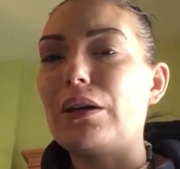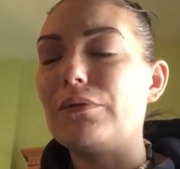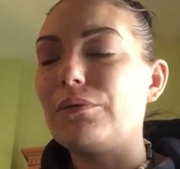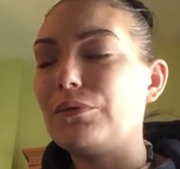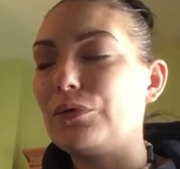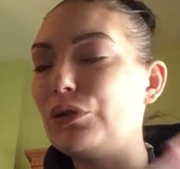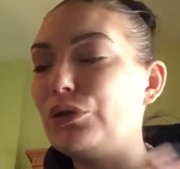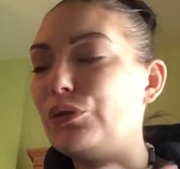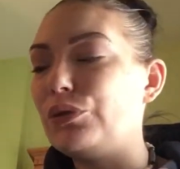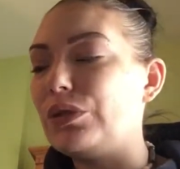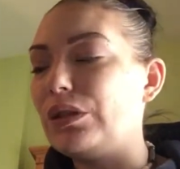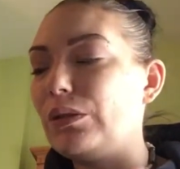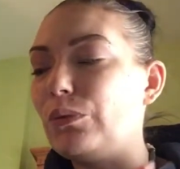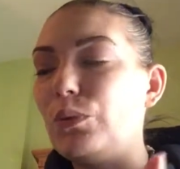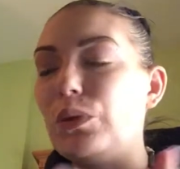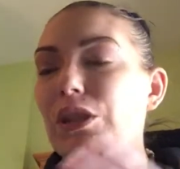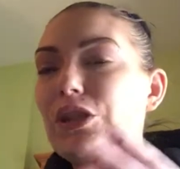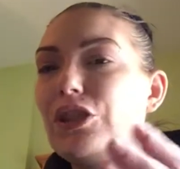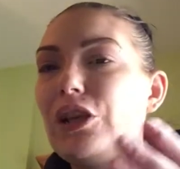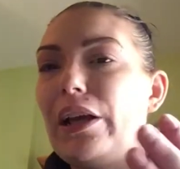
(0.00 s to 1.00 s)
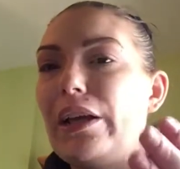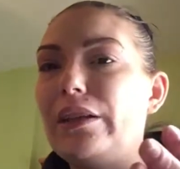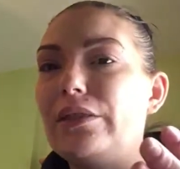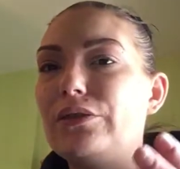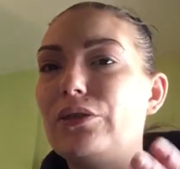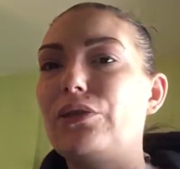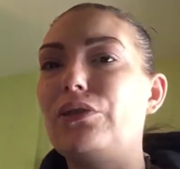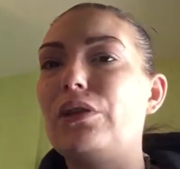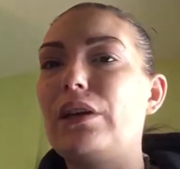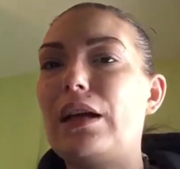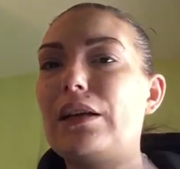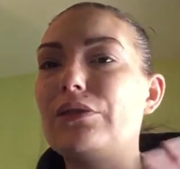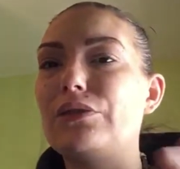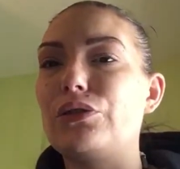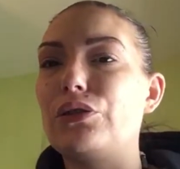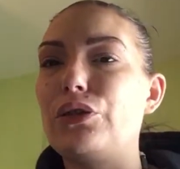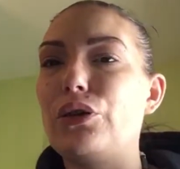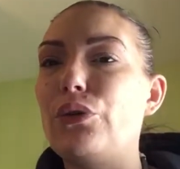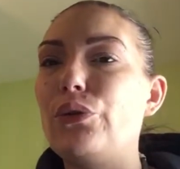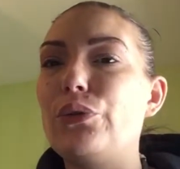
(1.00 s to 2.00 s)
using witch hazel as a
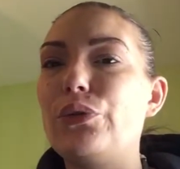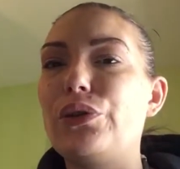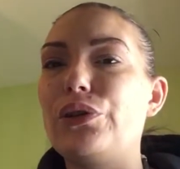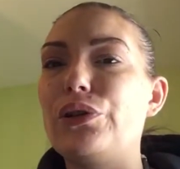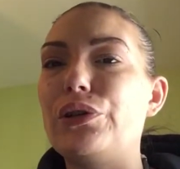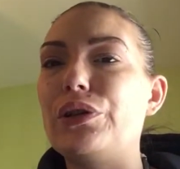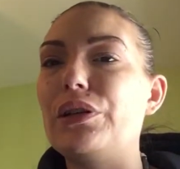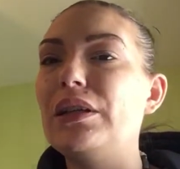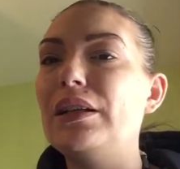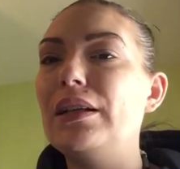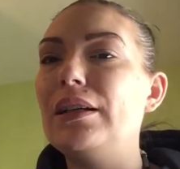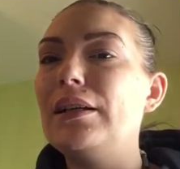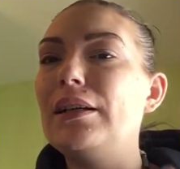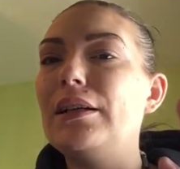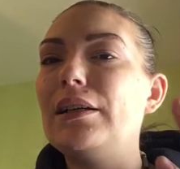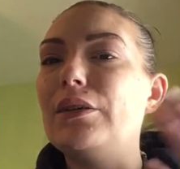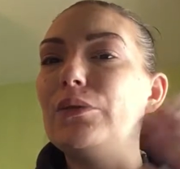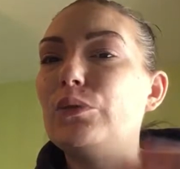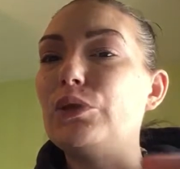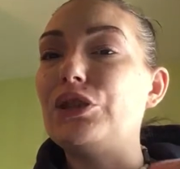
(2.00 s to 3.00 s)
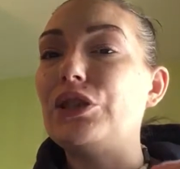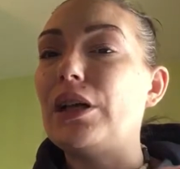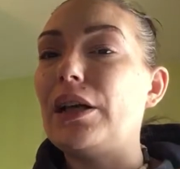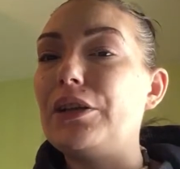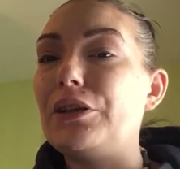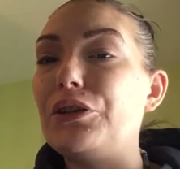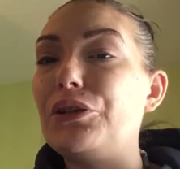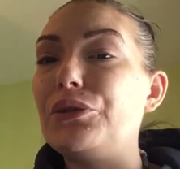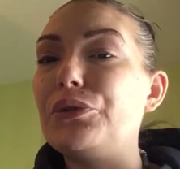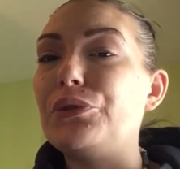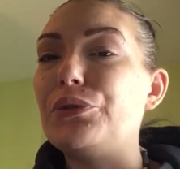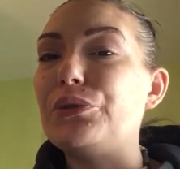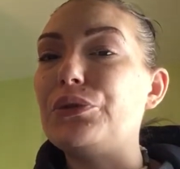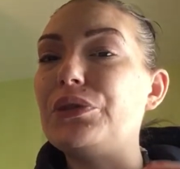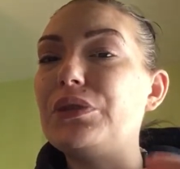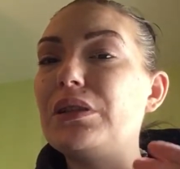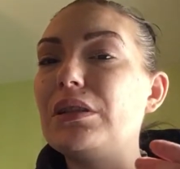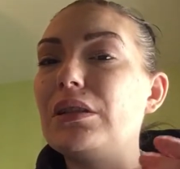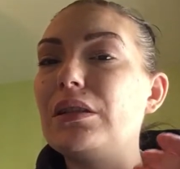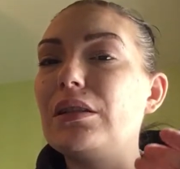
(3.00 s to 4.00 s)
toner, which I
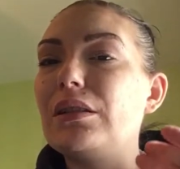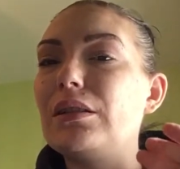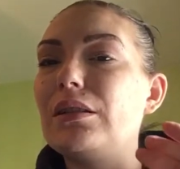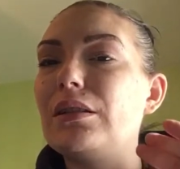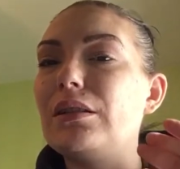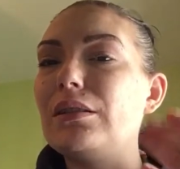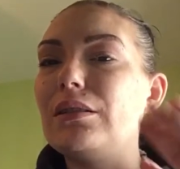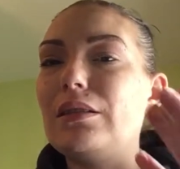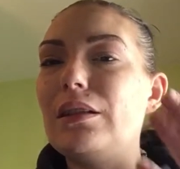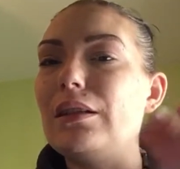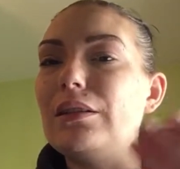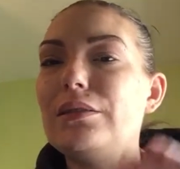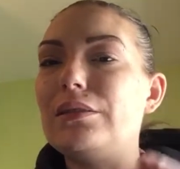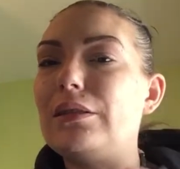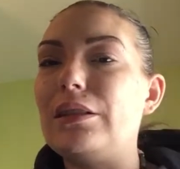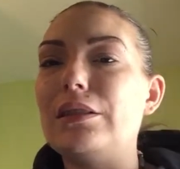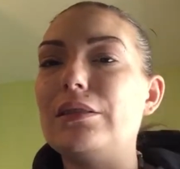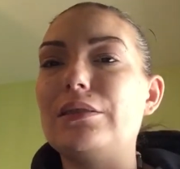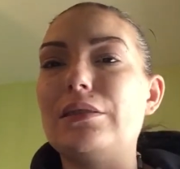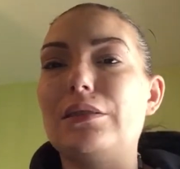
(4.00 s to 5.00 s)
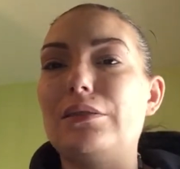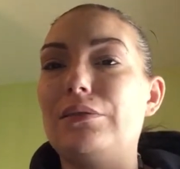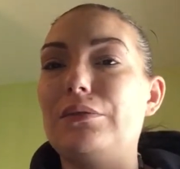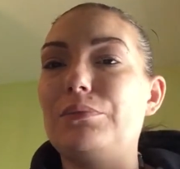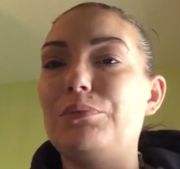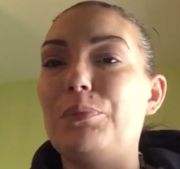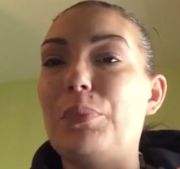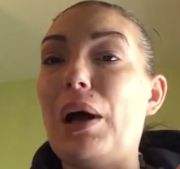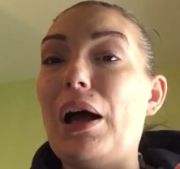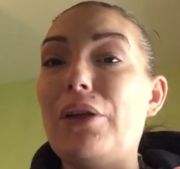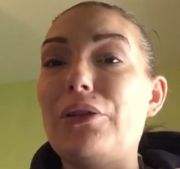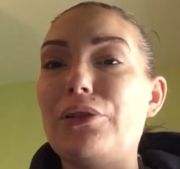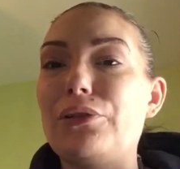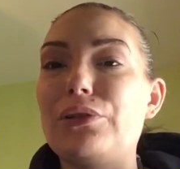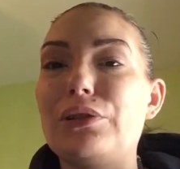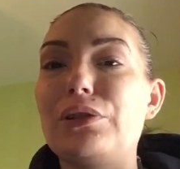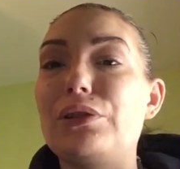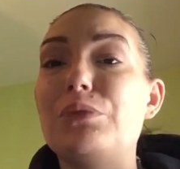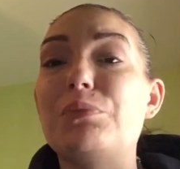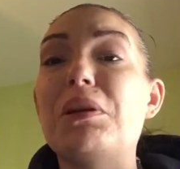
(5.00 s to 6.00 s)
use, it didn't bother,
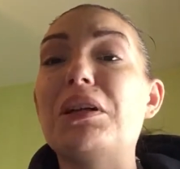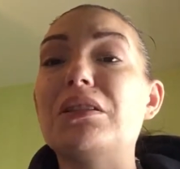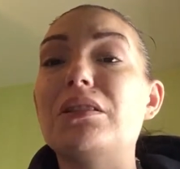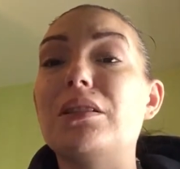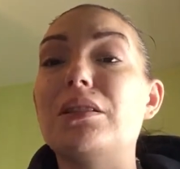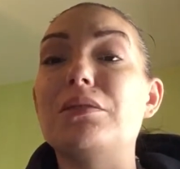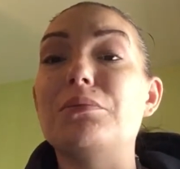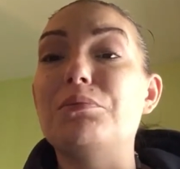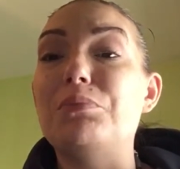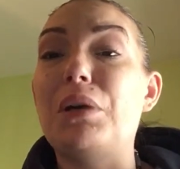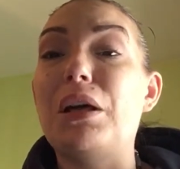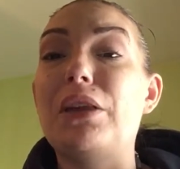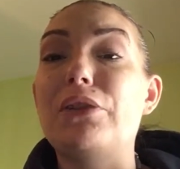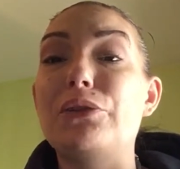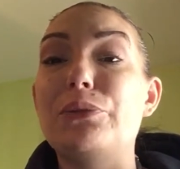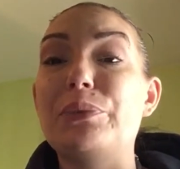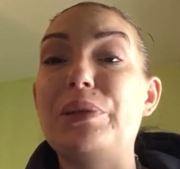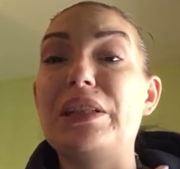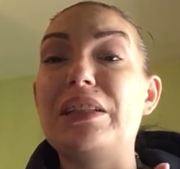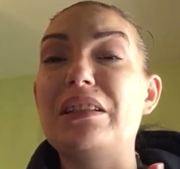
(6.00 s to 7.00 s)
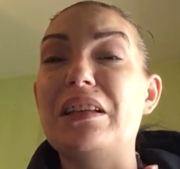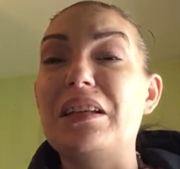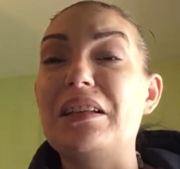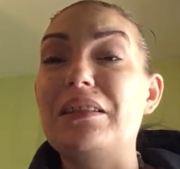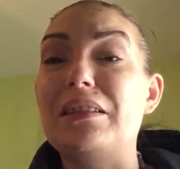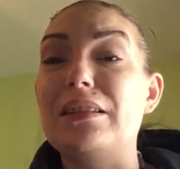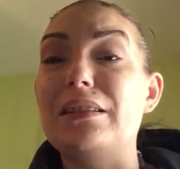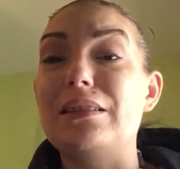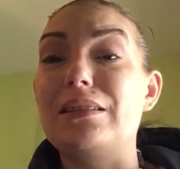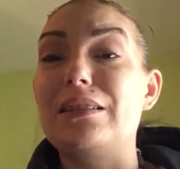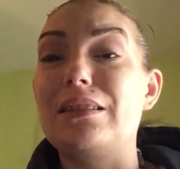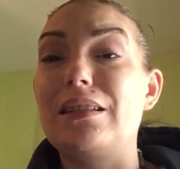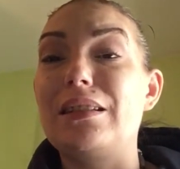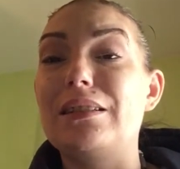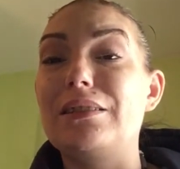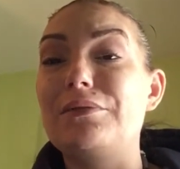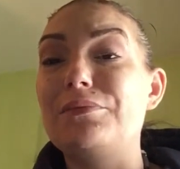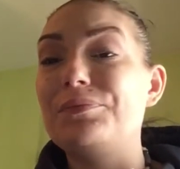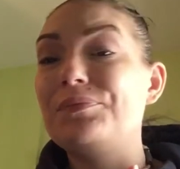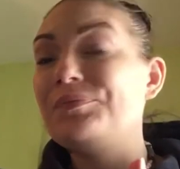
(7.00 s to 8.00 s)
the smell doesn't bother me like this
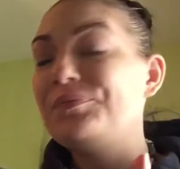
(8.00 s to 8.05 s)
did.